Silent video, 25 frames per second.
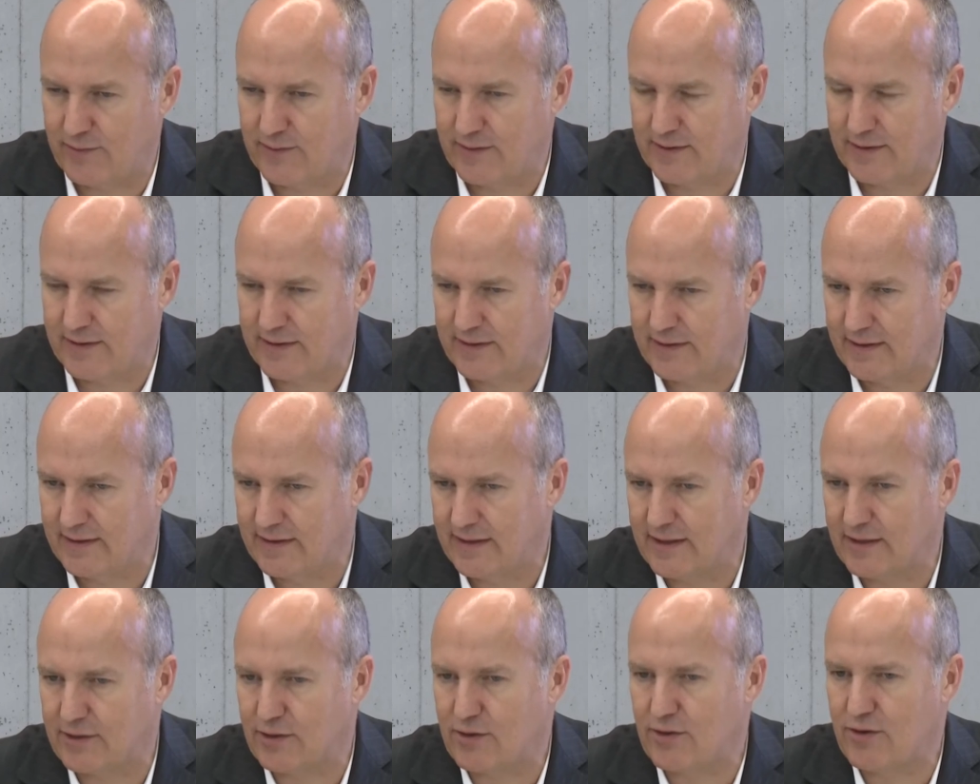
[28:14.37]
the
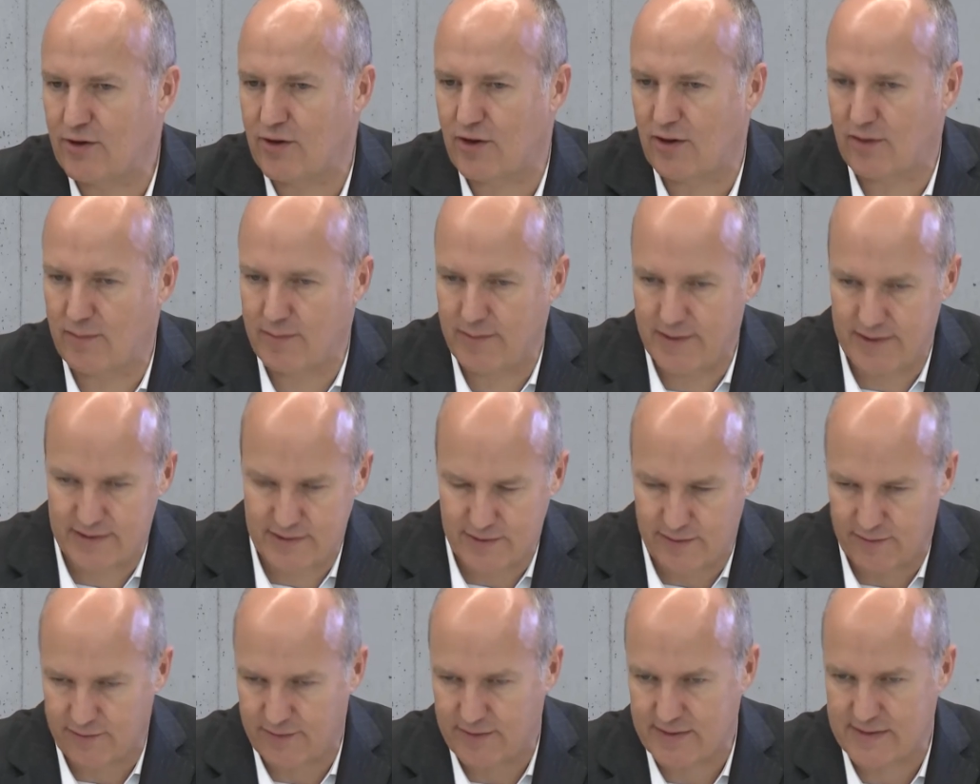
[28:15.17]
economics
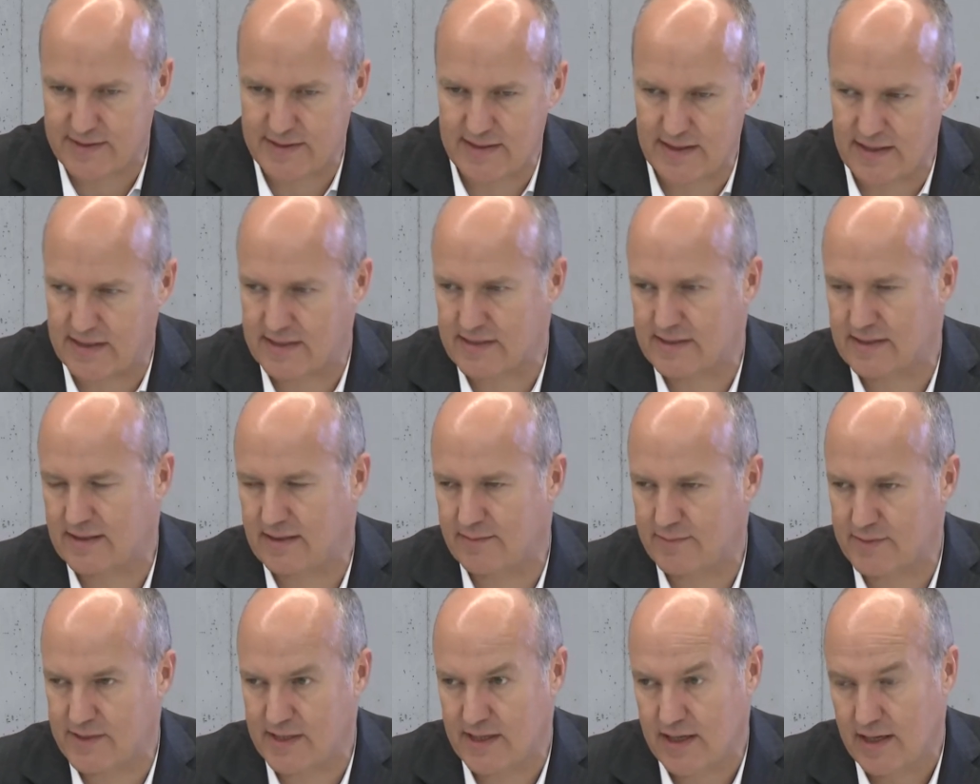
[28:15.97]
of the
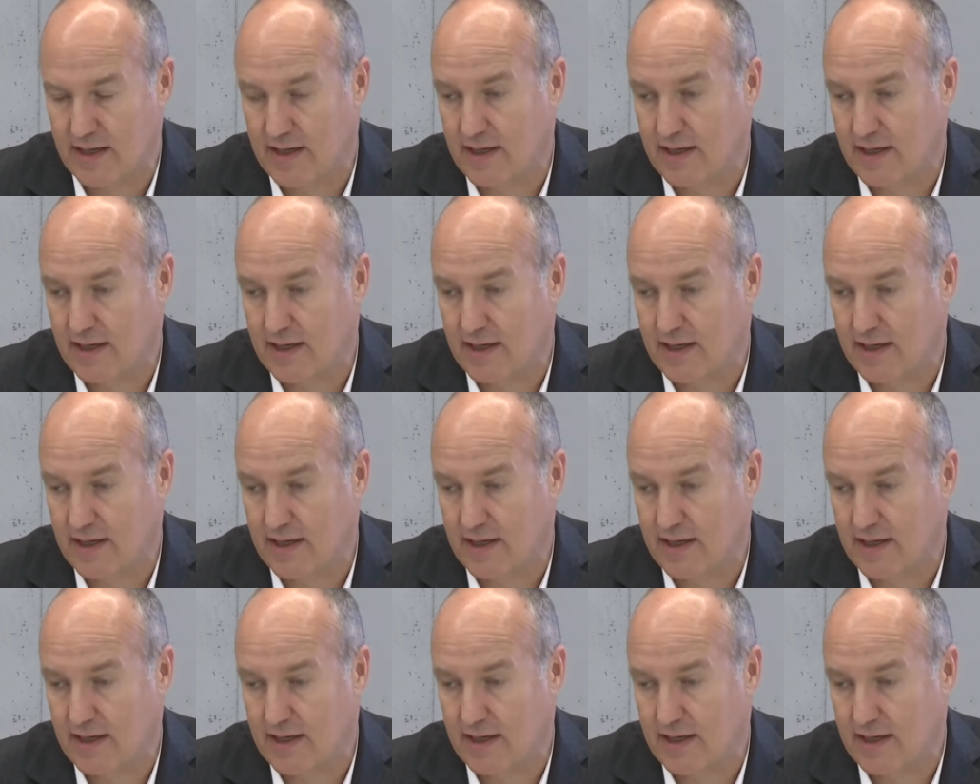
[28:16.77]
systems